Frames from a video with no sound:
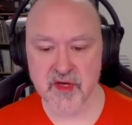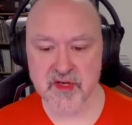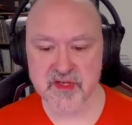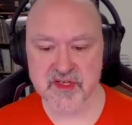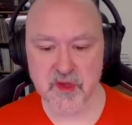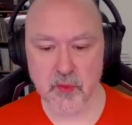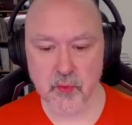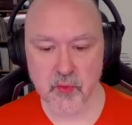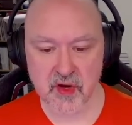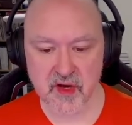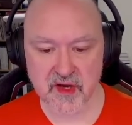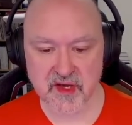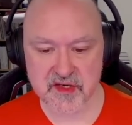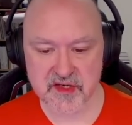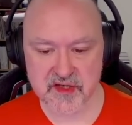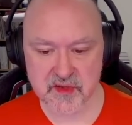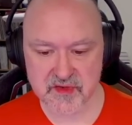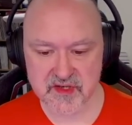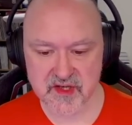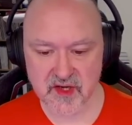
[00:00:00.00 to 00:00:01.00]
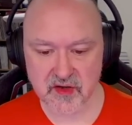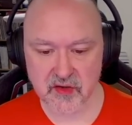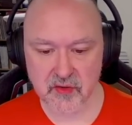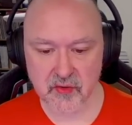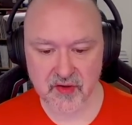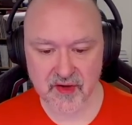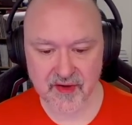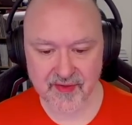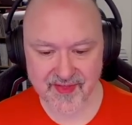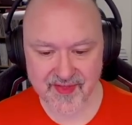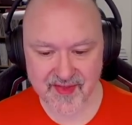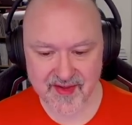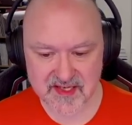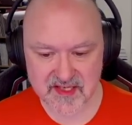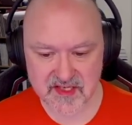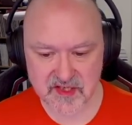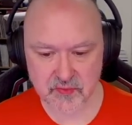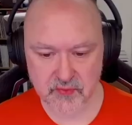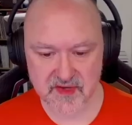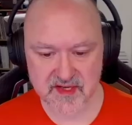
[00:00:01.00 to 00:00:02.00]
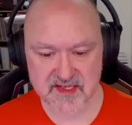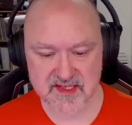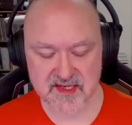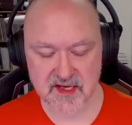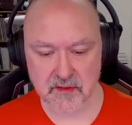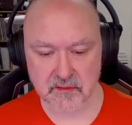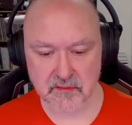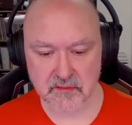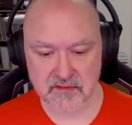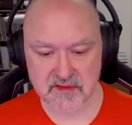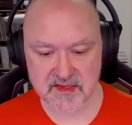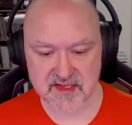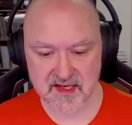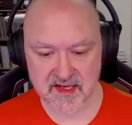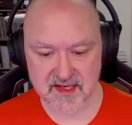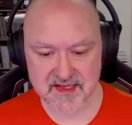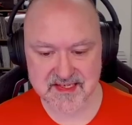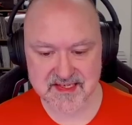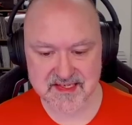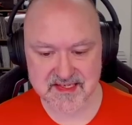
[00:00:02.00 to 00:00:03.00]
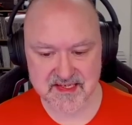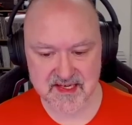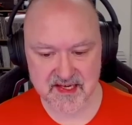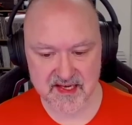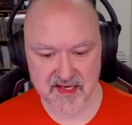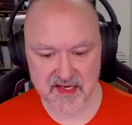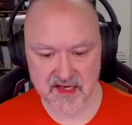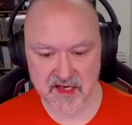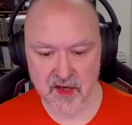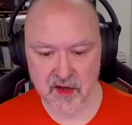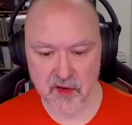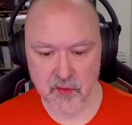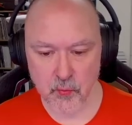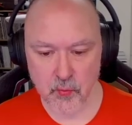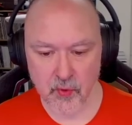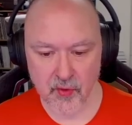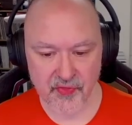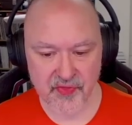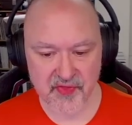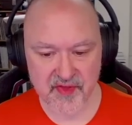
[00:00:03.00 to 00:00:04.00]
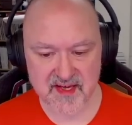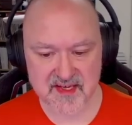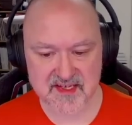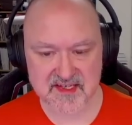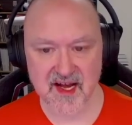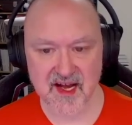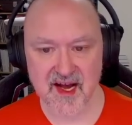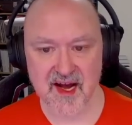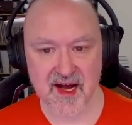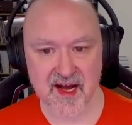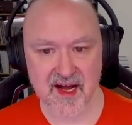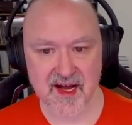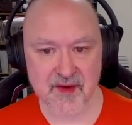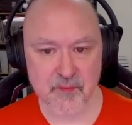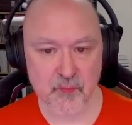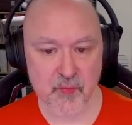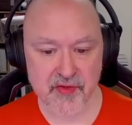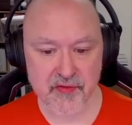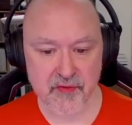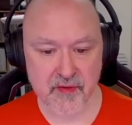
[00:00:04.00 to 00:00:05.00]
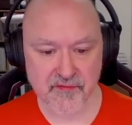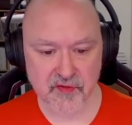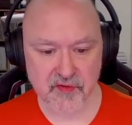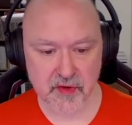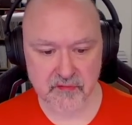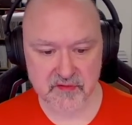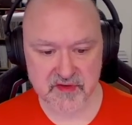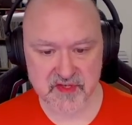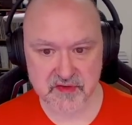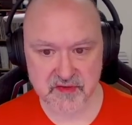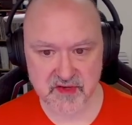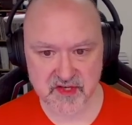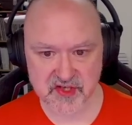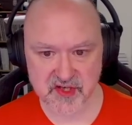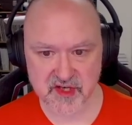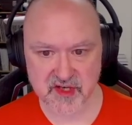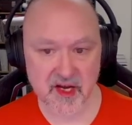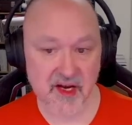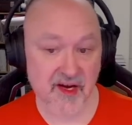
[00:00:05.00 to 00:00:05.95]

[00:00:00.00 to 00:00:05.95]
So what I can do is I can look at these three cells and see what these are and whether I've got a restriction.